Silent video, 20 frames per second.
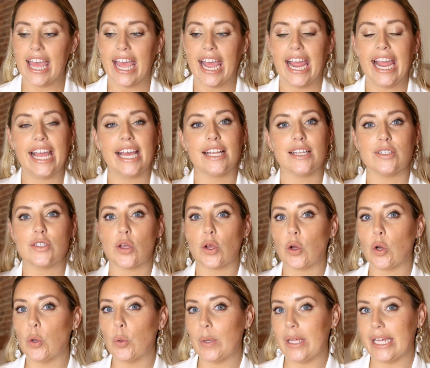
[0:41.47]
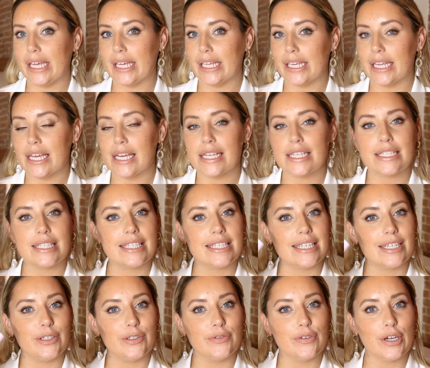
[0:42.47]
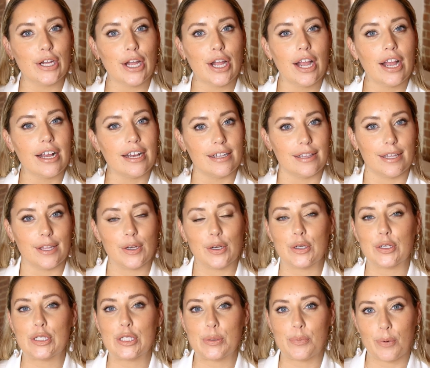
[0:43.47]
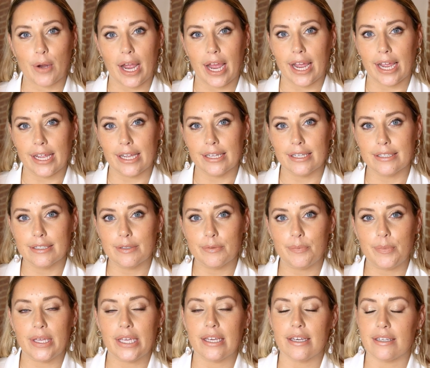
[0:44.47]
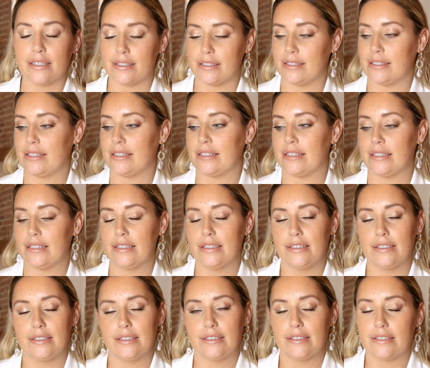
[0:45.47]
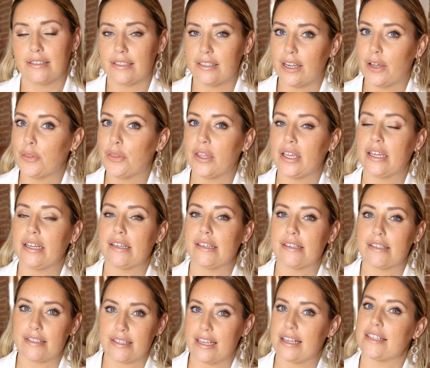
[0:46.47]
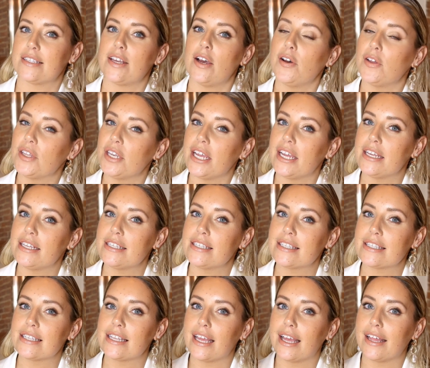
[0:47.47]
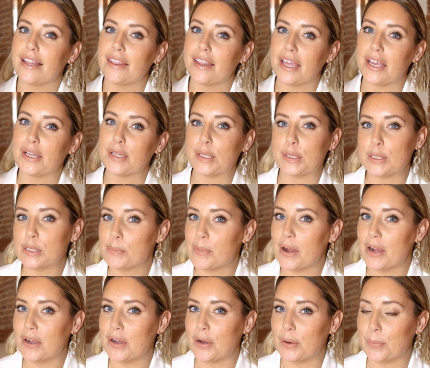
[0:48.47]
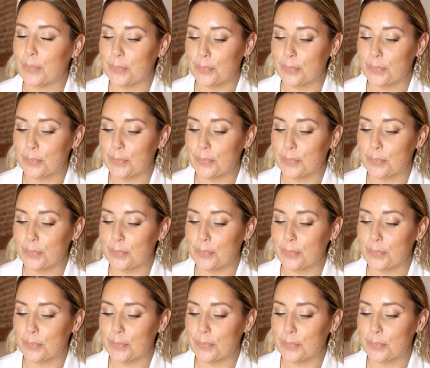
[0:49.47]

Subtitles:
and Queen Silver Glitter Spray, because nothing says holidays like a little sparkle.